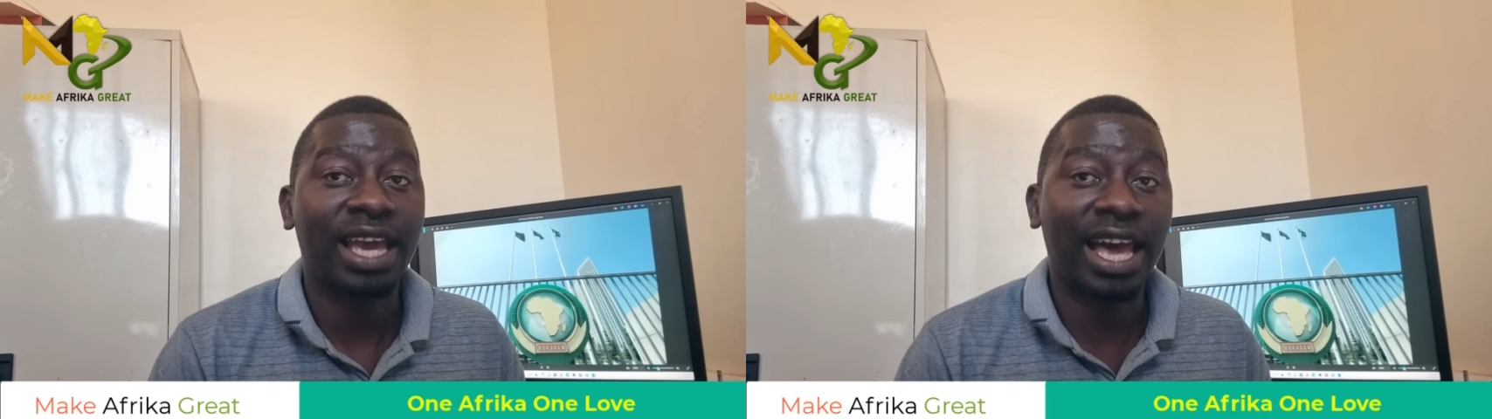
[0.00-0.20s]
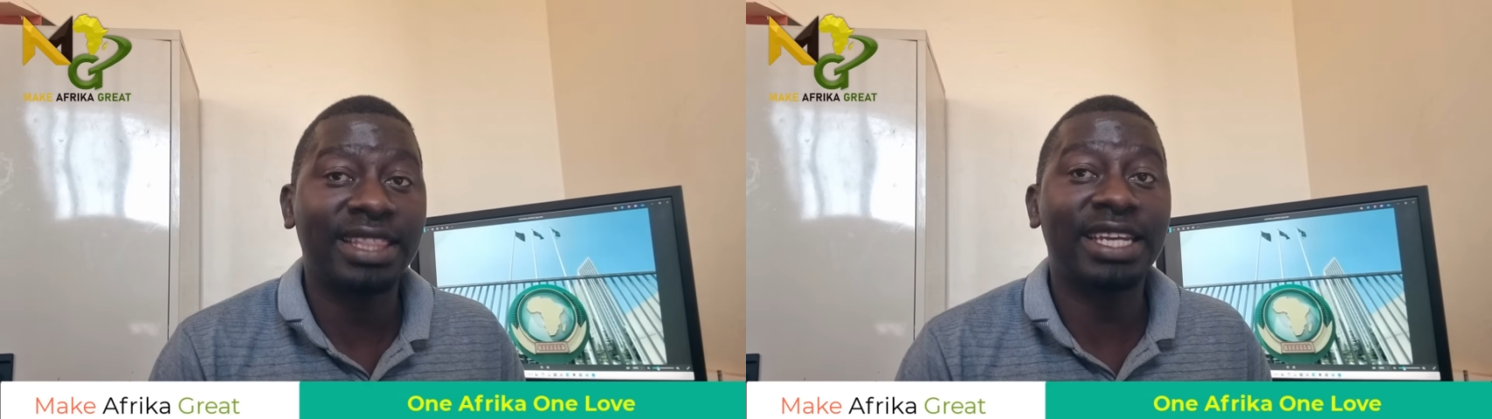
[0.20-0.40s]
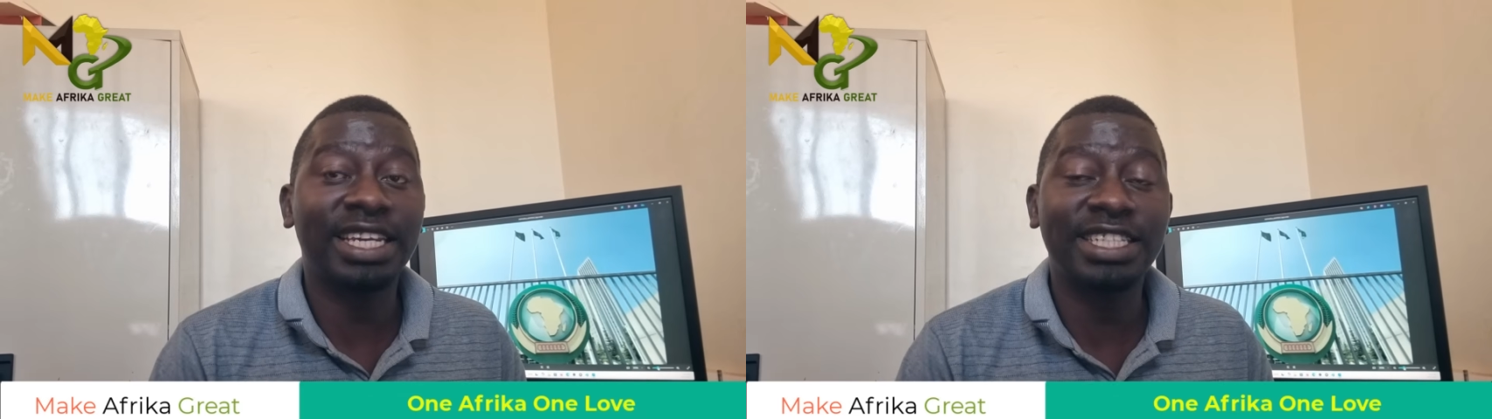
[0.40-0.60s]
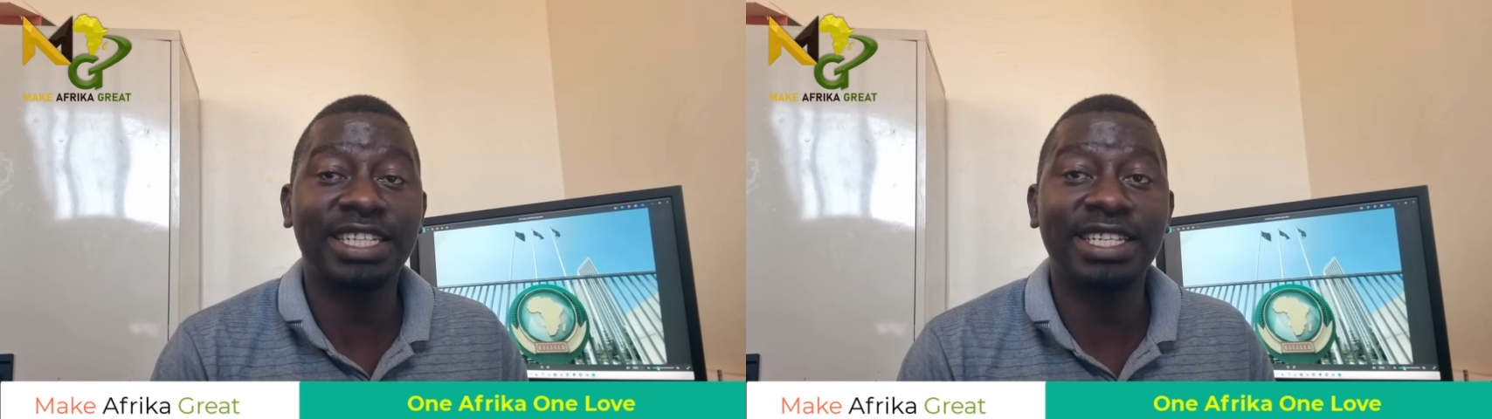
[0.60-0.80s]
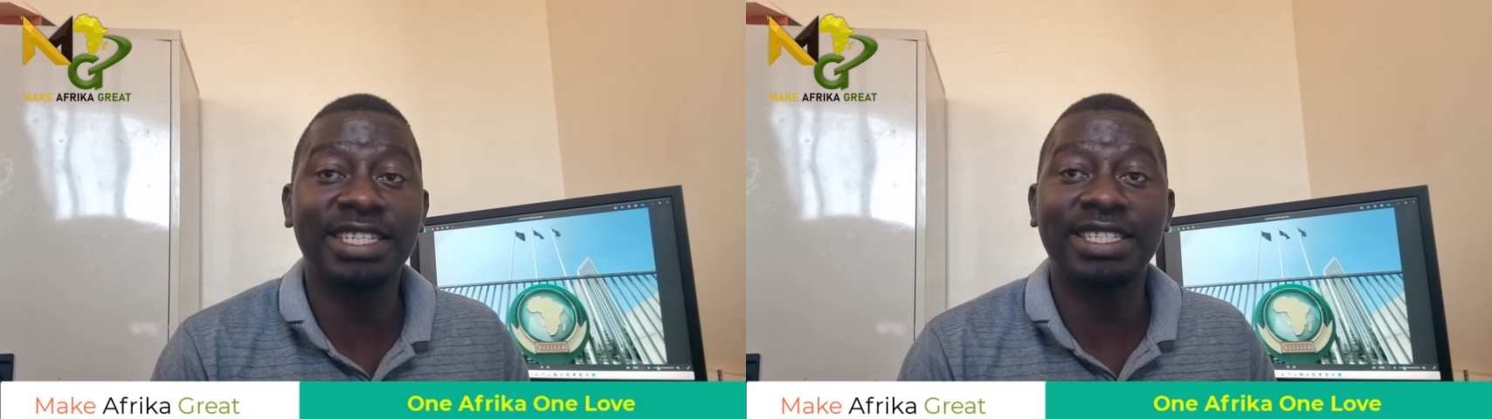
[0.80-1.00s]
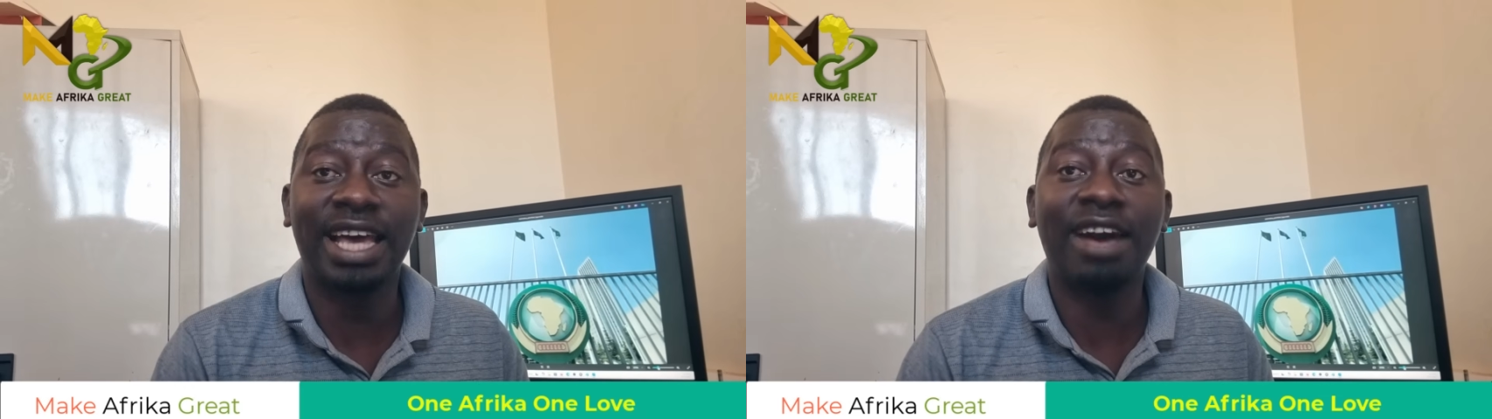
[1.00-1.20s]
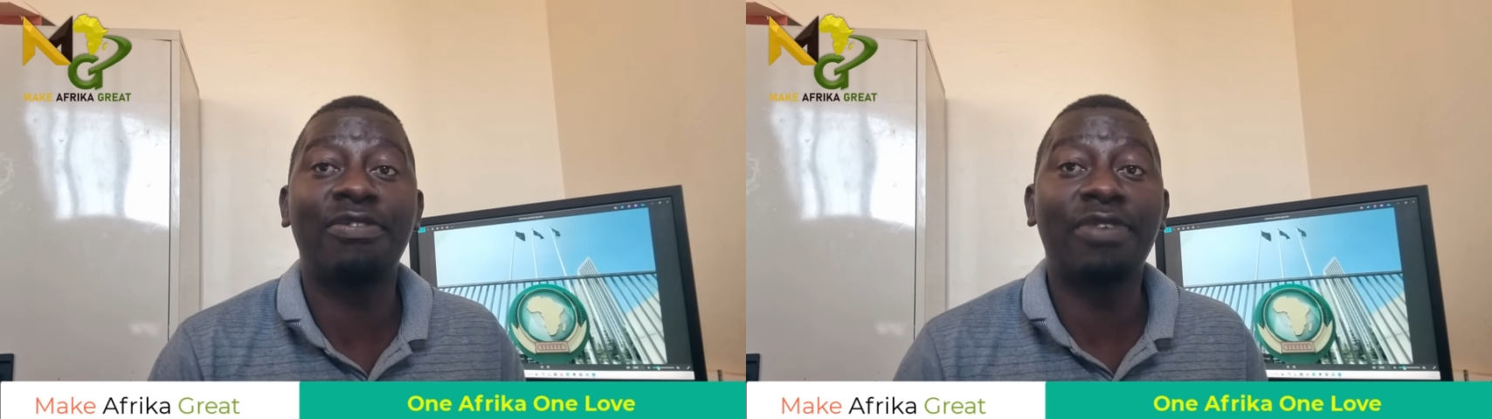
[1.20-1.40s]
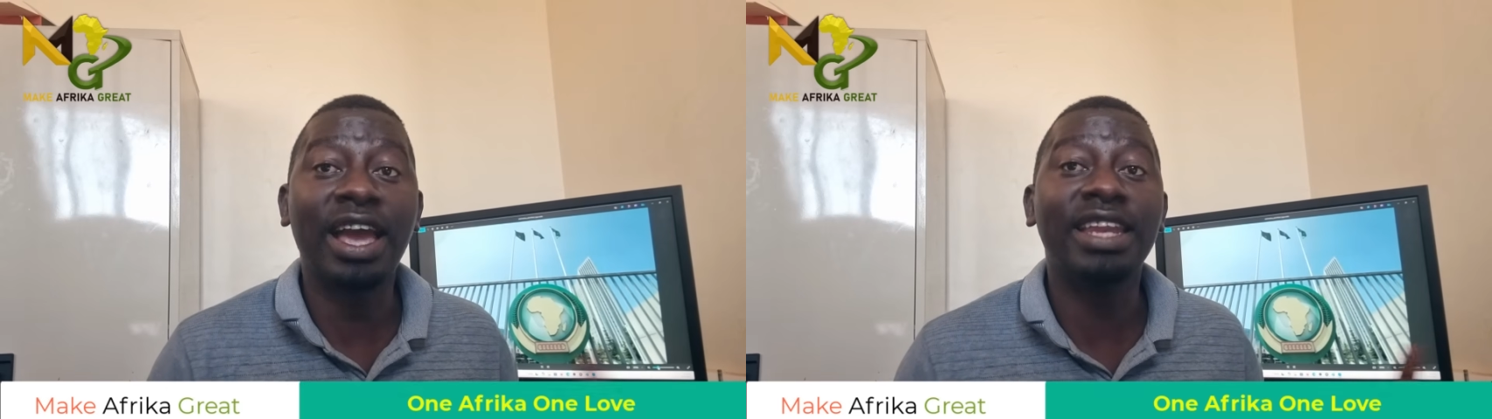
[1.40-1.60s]
other nations are
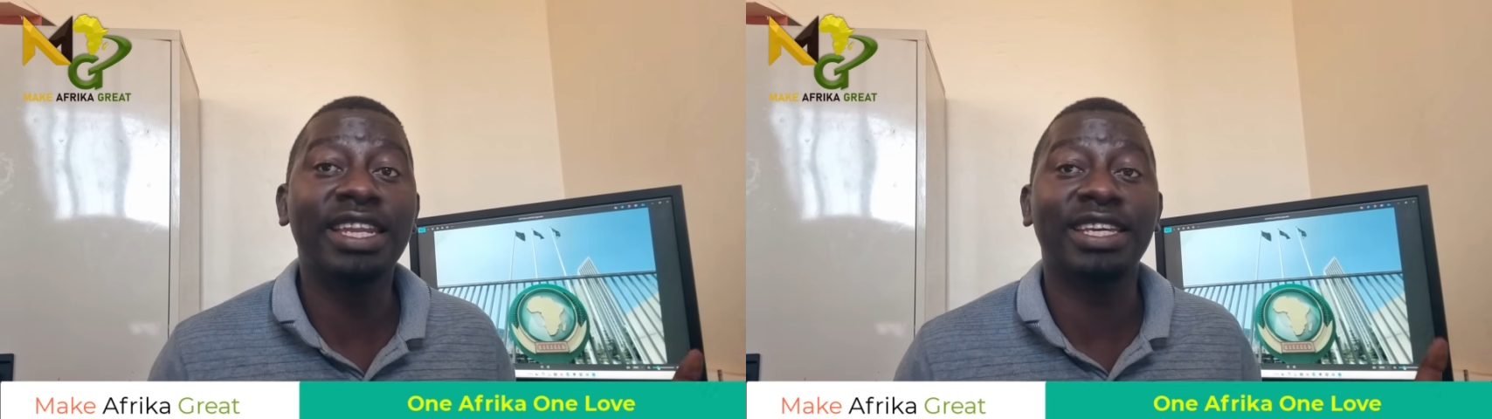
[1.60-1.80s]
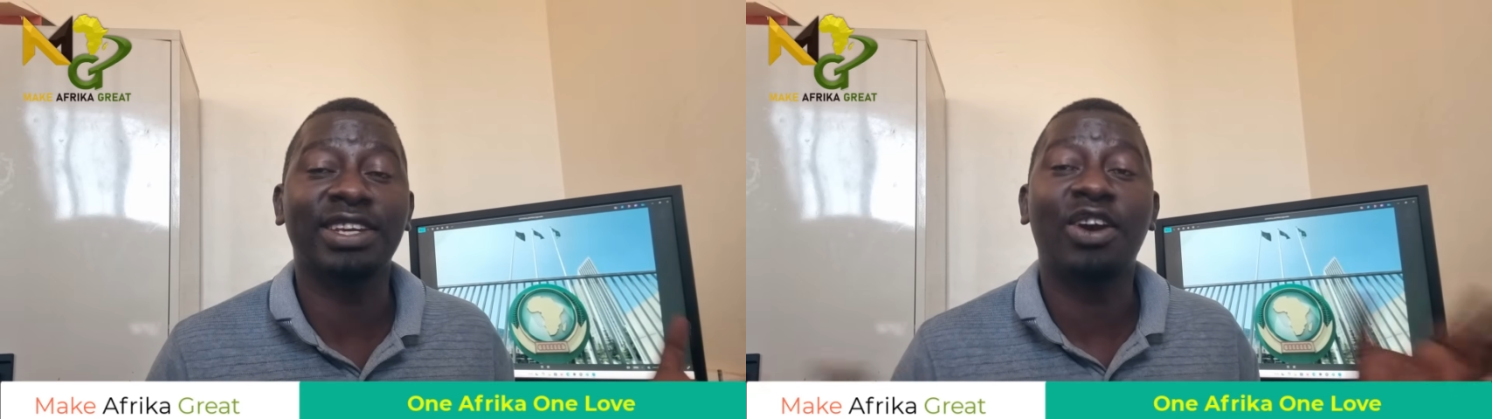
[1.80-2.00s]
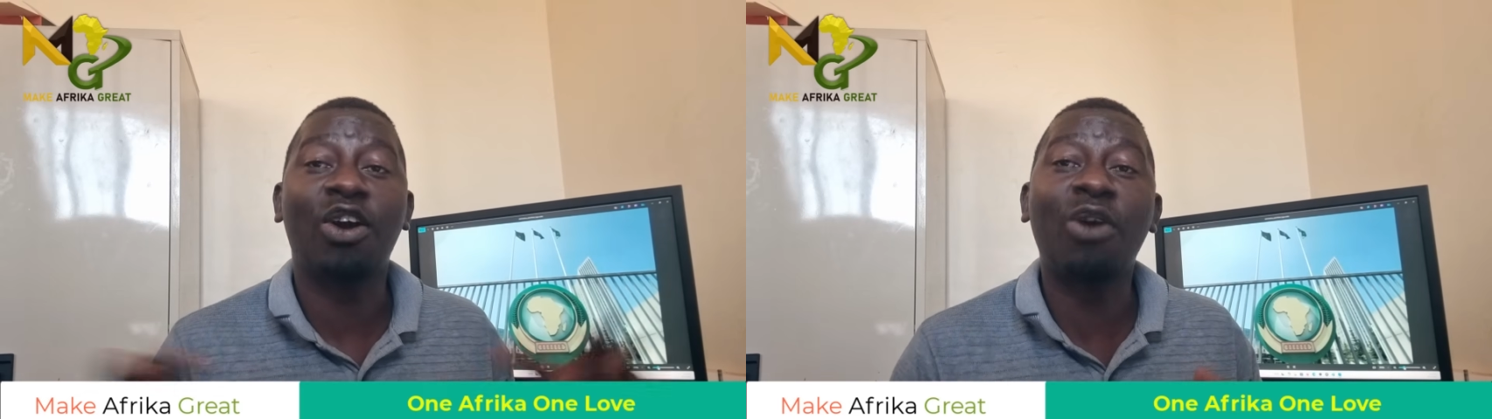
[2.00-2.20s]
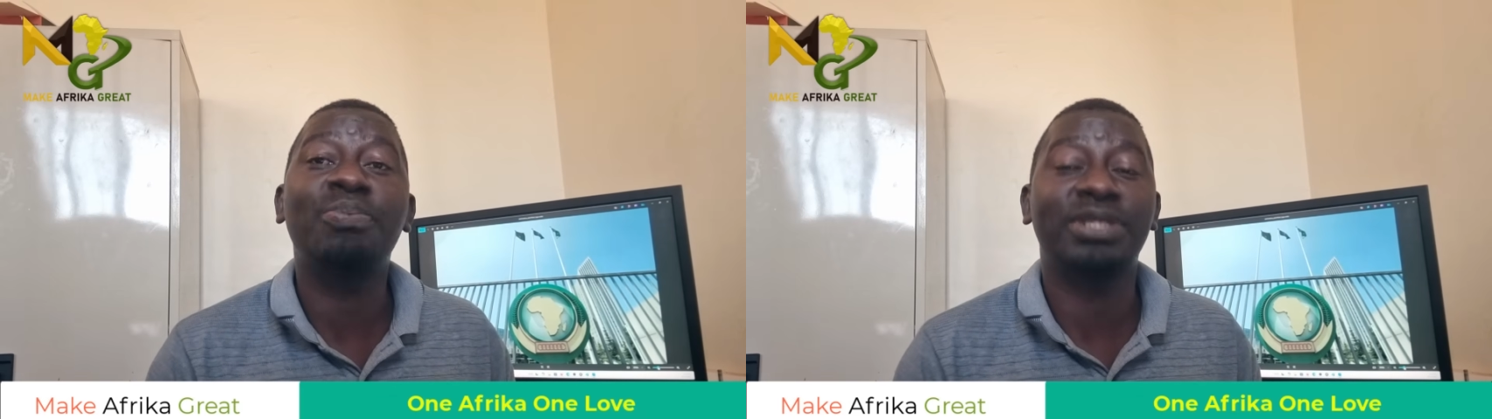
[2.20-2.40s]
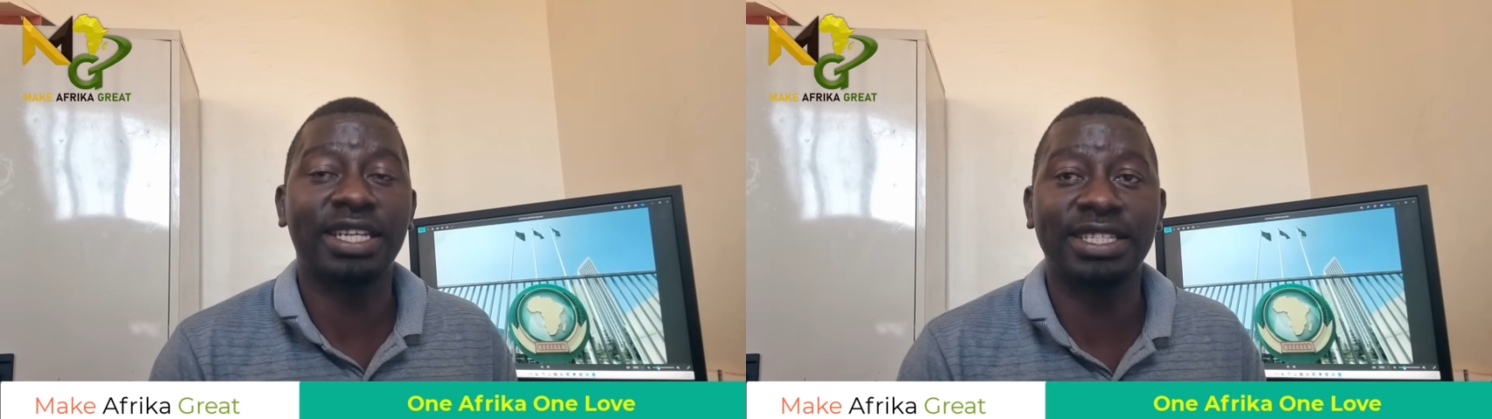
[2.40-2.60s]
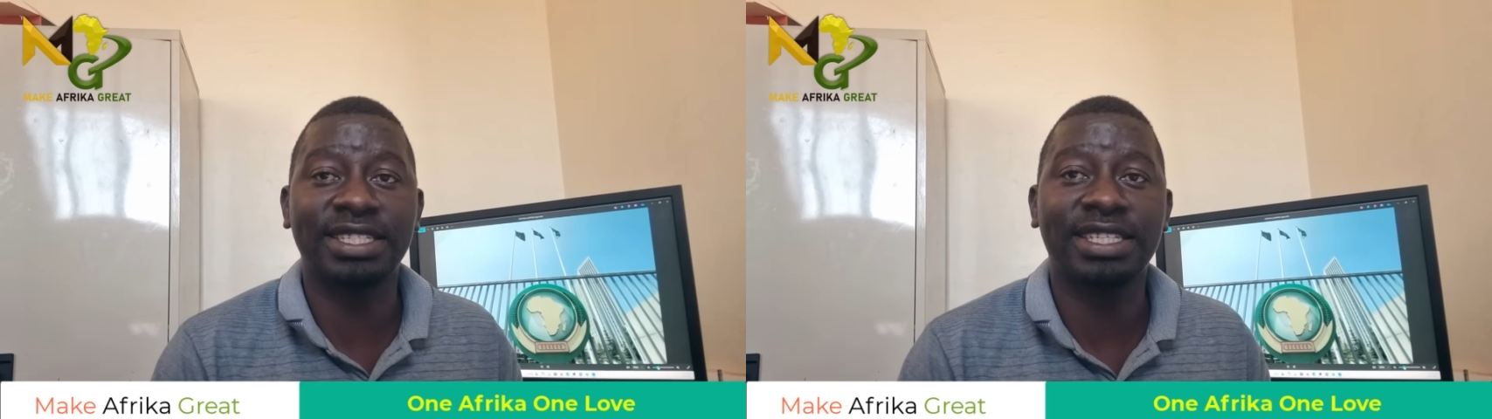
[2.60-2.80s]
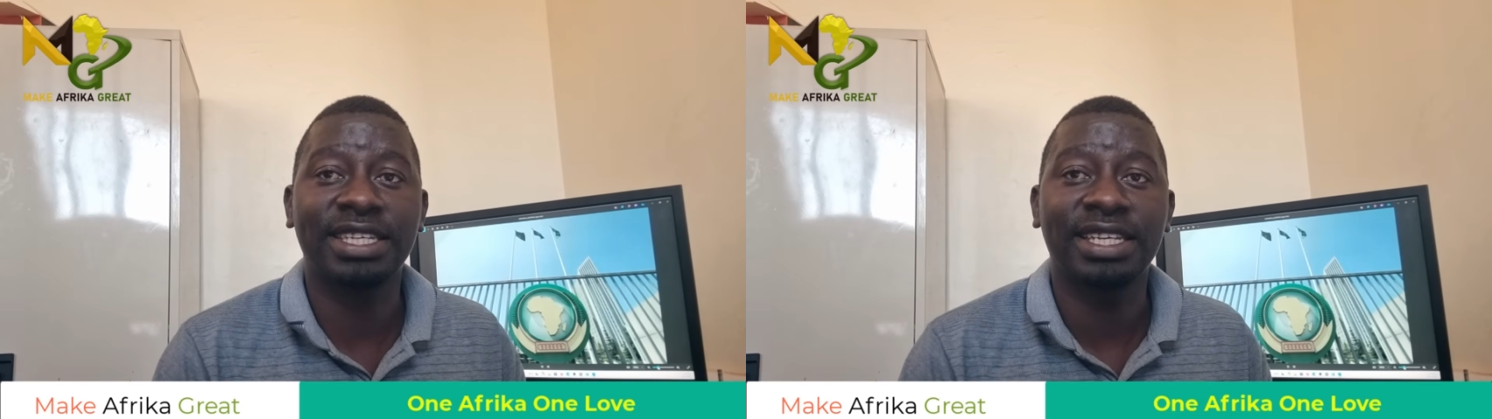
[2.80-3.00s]
finding options